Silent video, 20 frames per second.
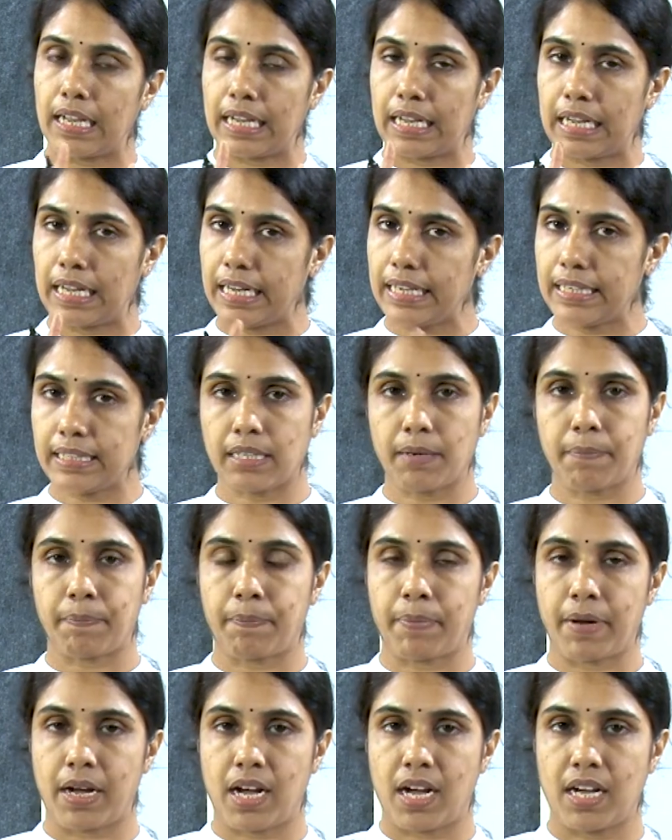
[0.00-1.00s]
in the
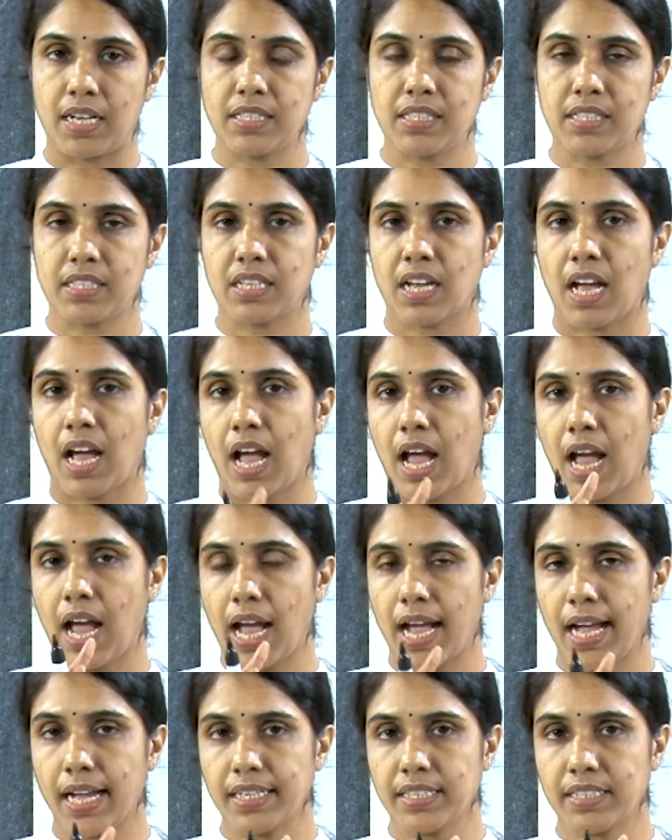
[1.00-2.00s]
past
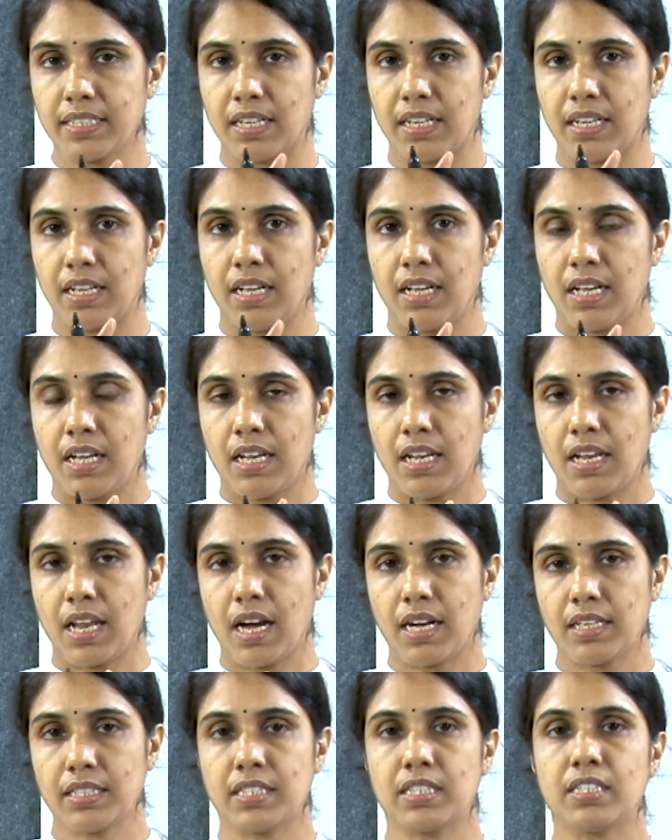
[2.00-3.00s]
and
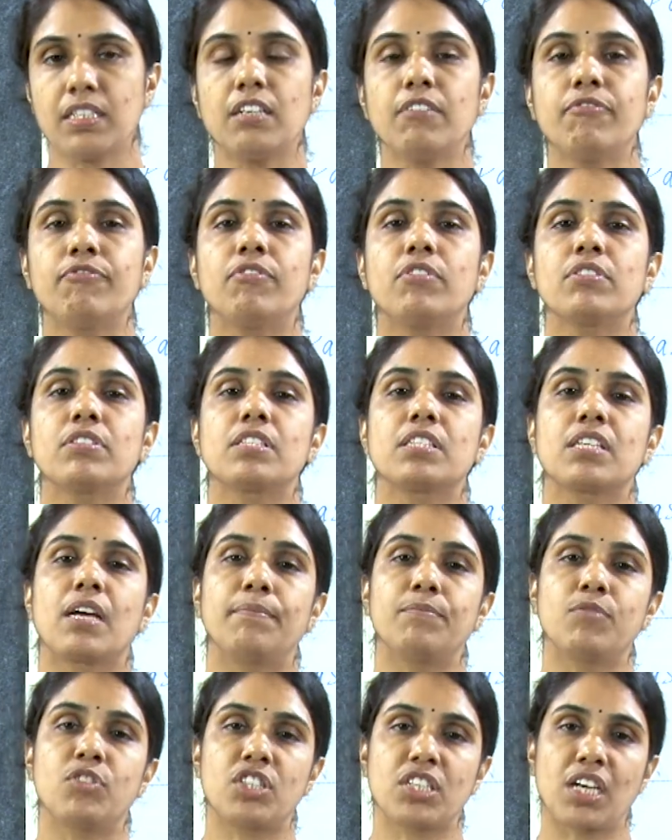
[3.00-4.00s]
lasted for
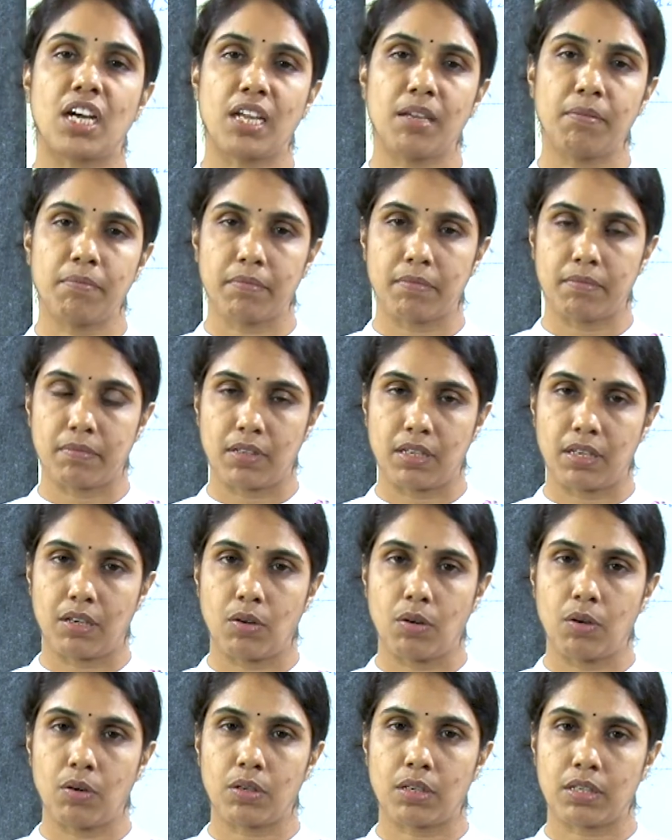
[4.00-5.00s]
some time
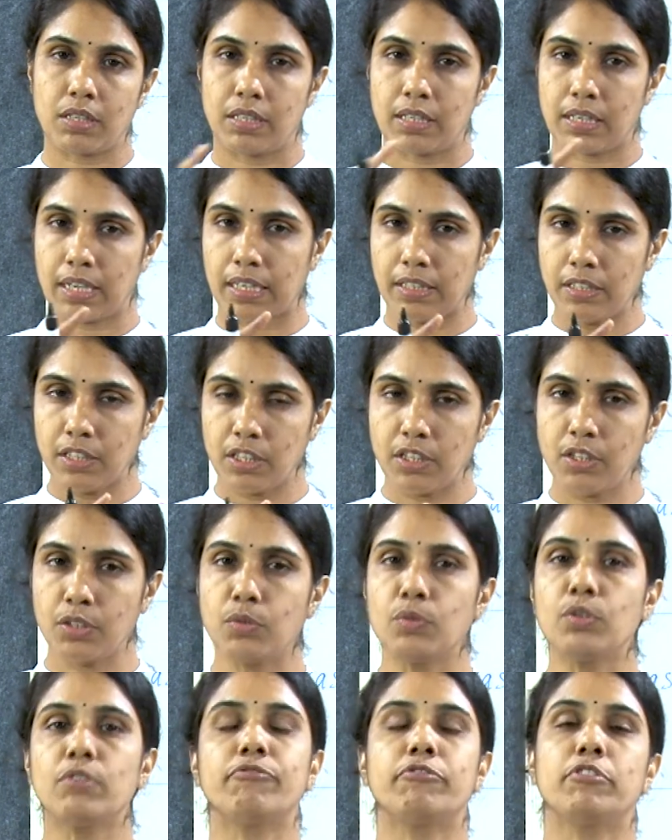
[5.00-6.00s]
or
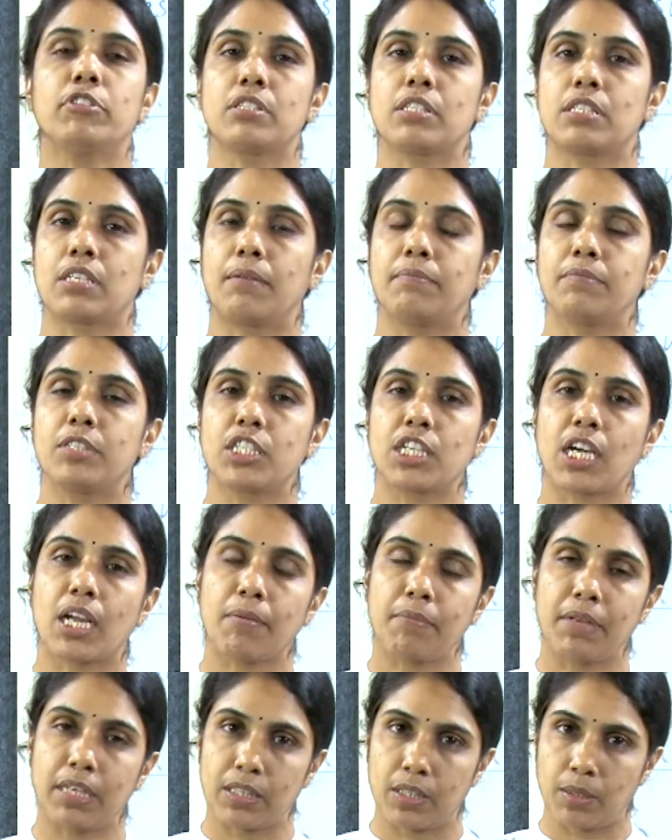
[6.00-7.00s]
continued for some time
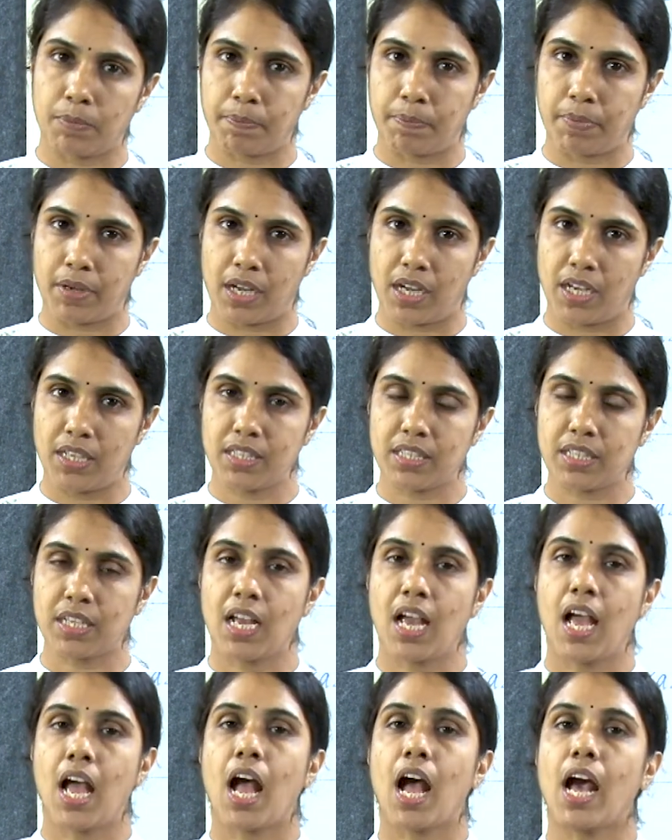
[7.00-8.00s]
in the past
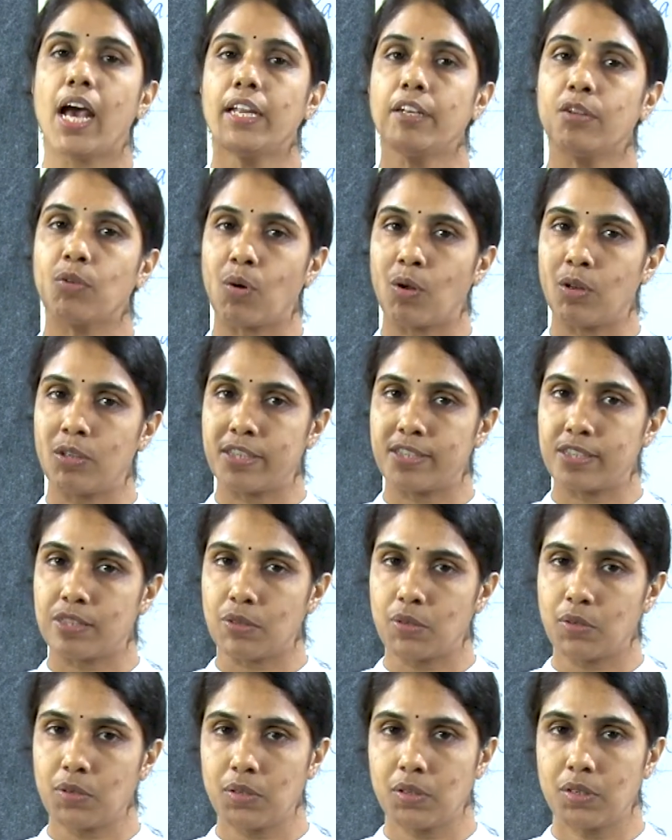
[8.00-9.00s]
and also
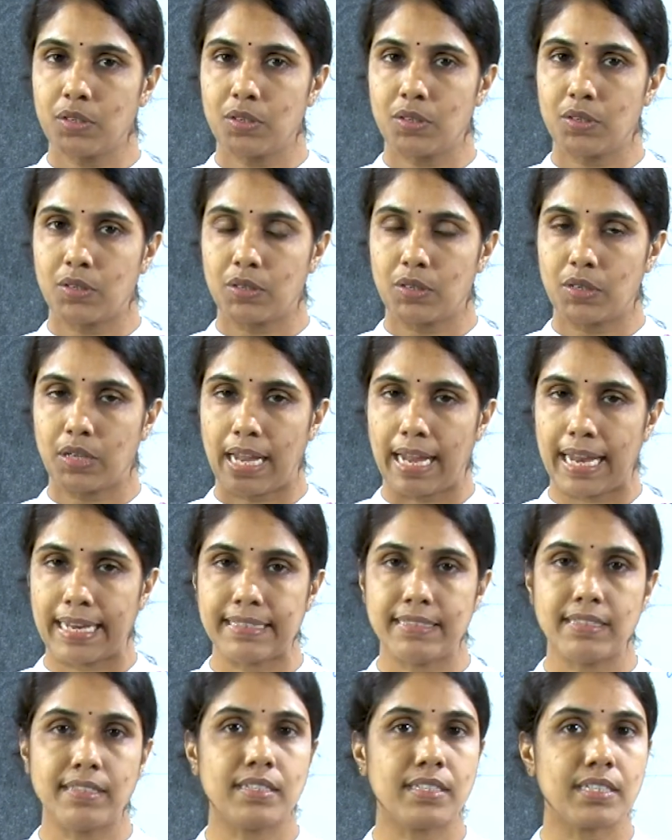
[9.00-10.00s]

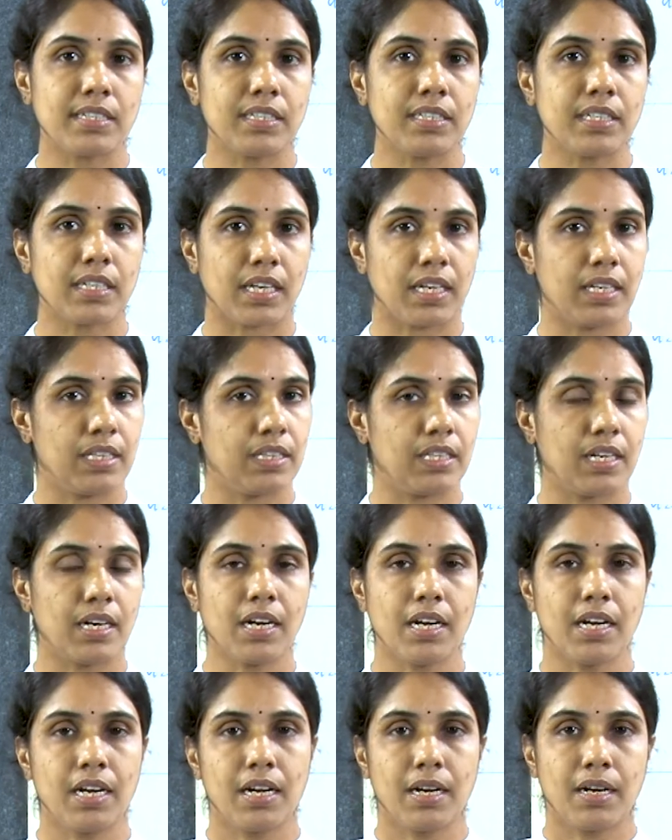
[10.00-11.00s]
entered in the
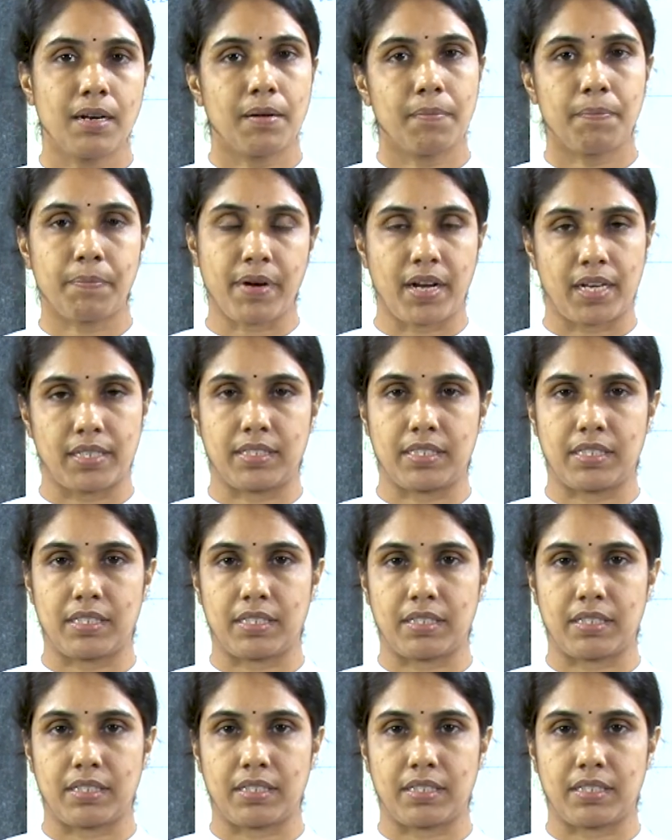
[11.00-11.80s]
past.